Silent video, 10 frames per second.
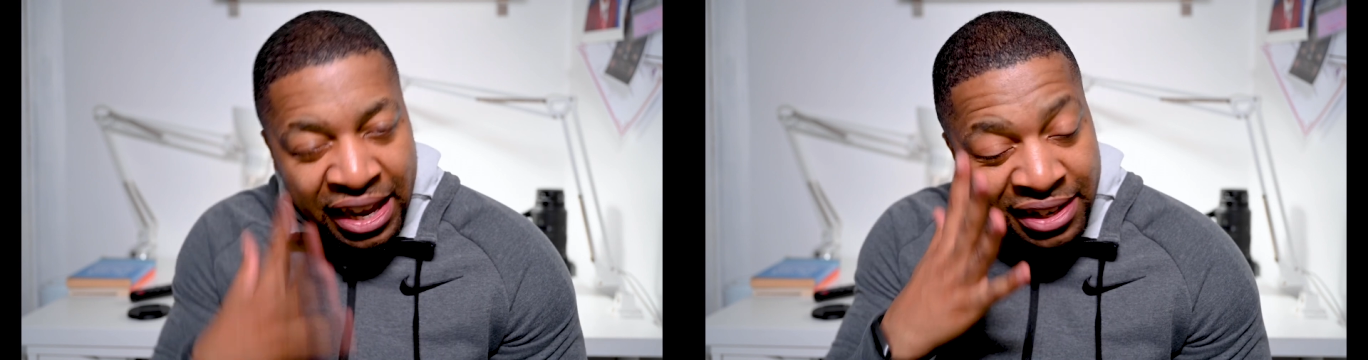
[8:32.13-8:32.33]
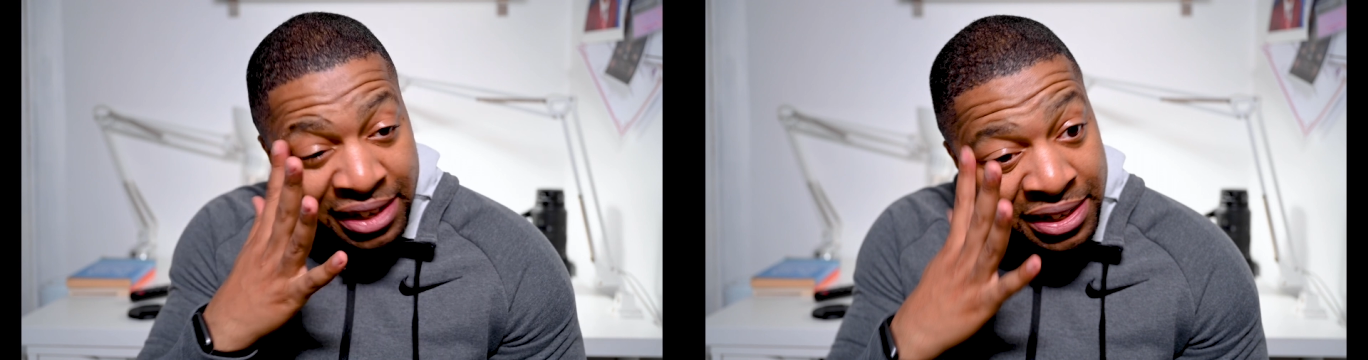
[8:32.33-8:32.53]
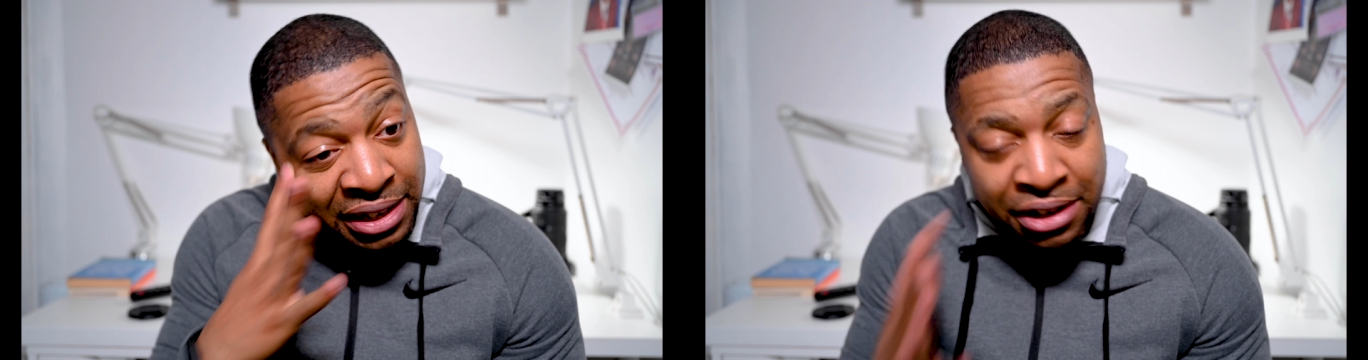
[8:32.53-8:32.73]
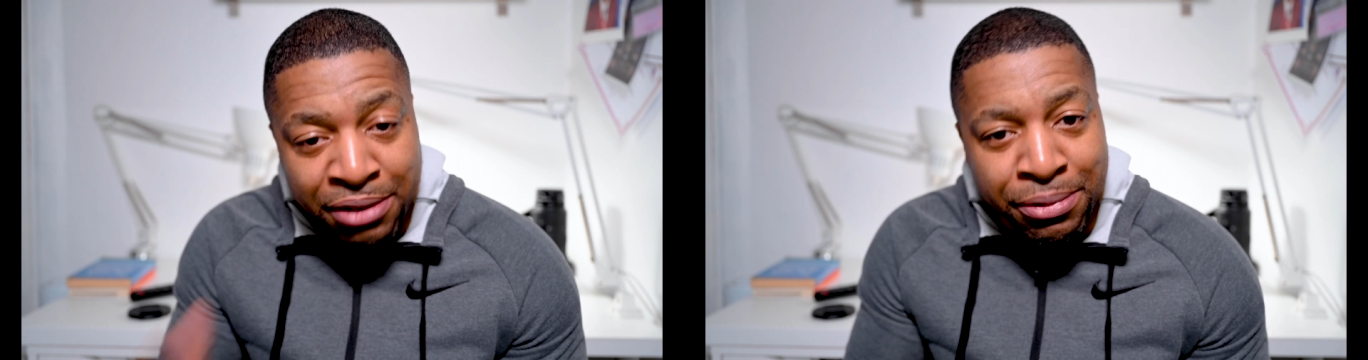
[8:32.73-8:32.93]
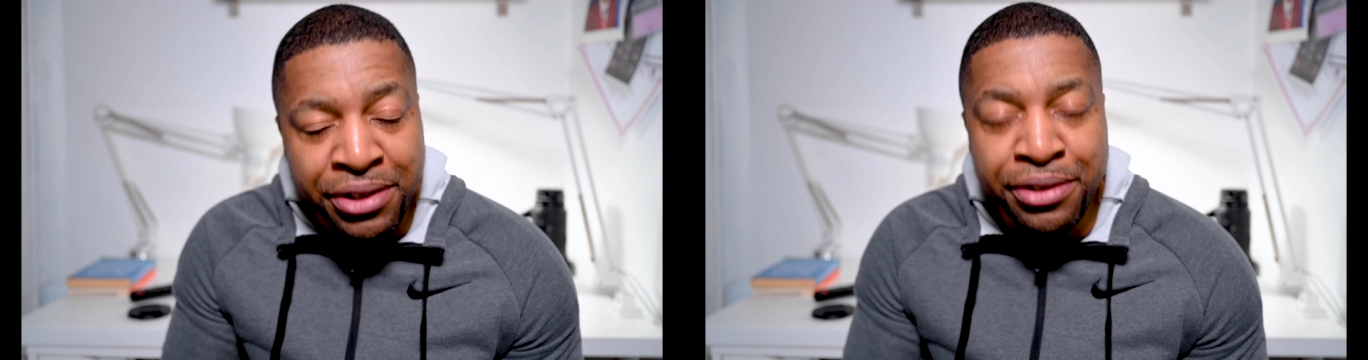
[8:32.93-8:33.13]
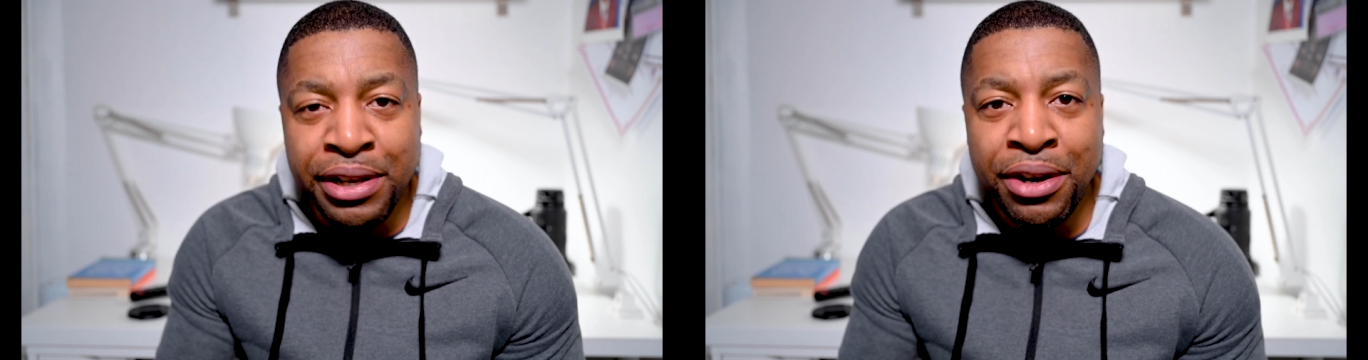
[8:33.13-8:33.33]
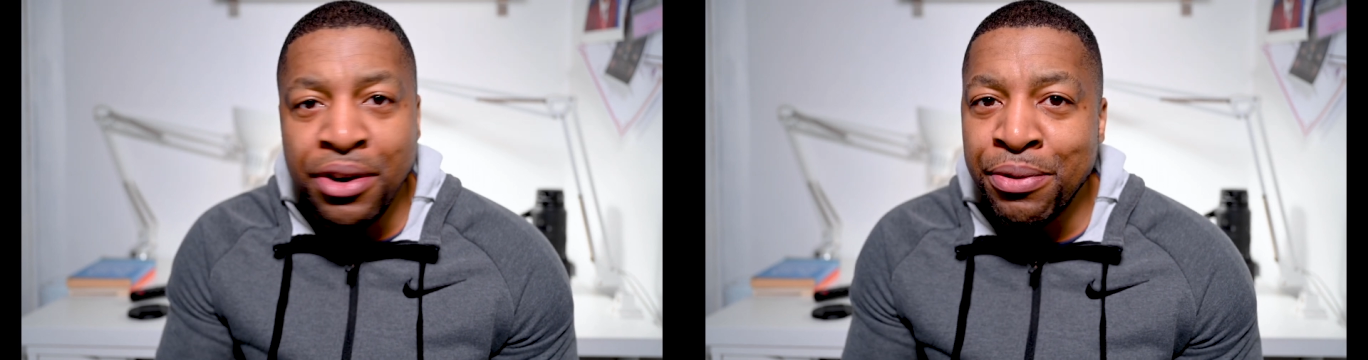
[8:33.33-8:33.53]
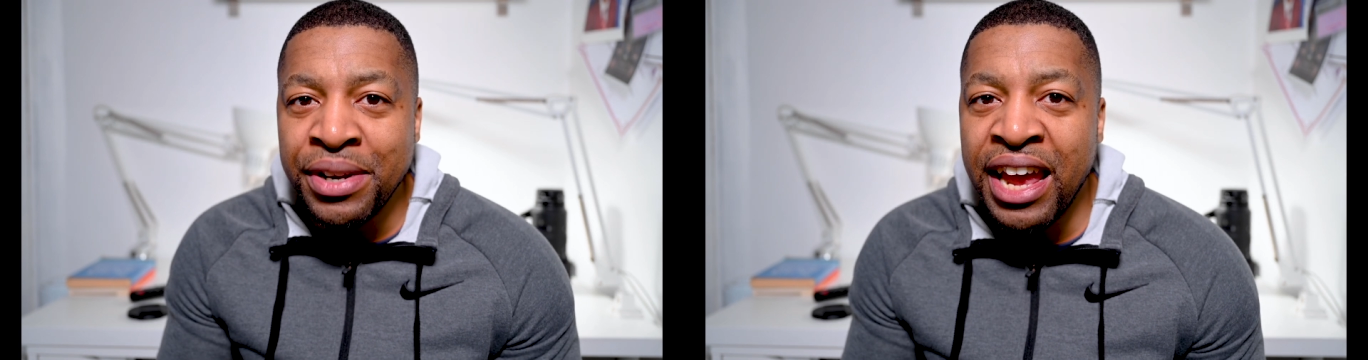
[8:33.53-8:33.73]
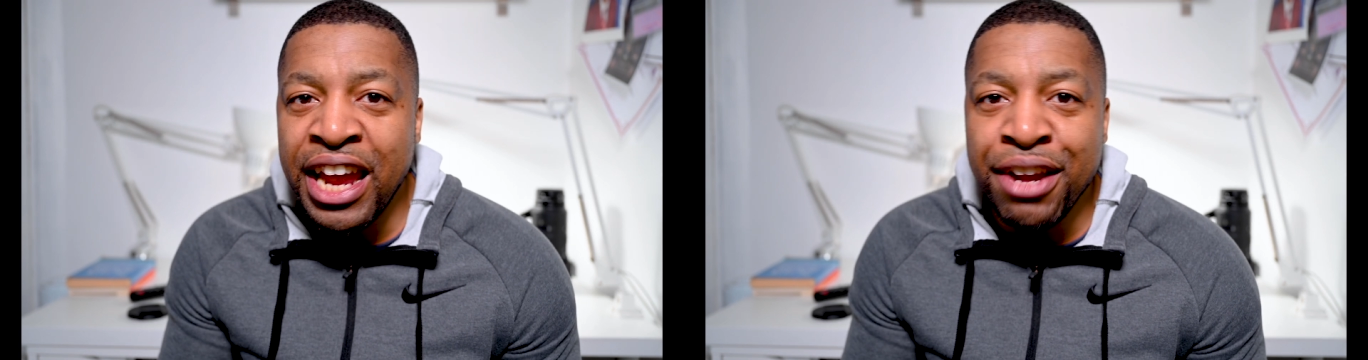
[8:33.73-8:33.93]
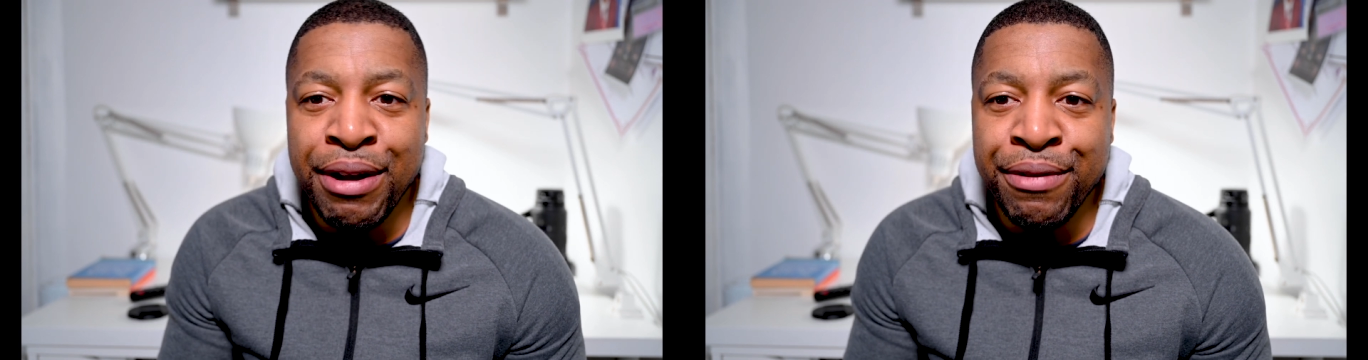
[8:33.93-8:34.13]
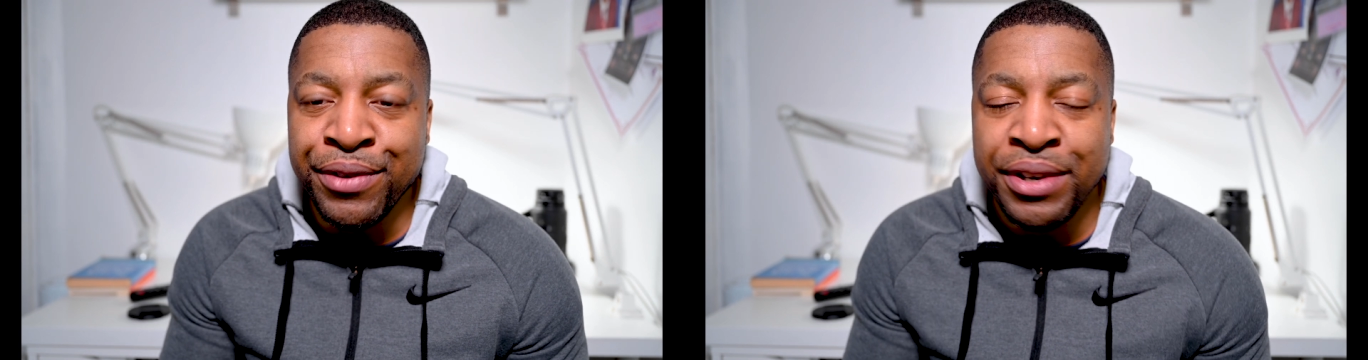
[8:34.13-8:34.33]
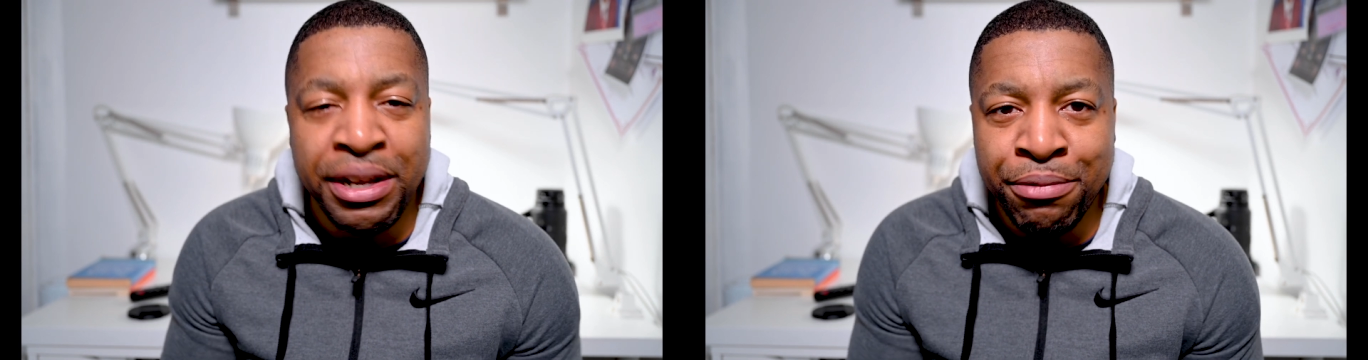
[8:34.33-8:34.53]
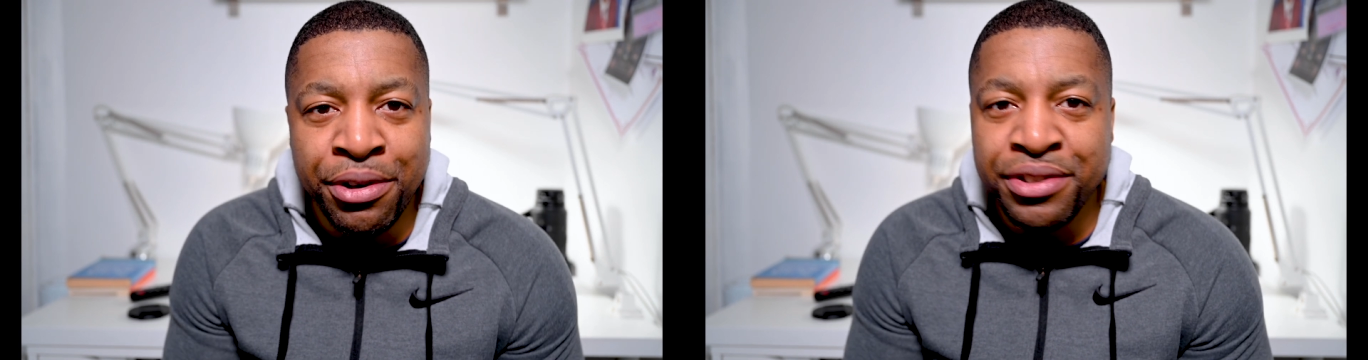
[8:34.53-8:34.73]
and then they're gonna wanna hang around with you. Like,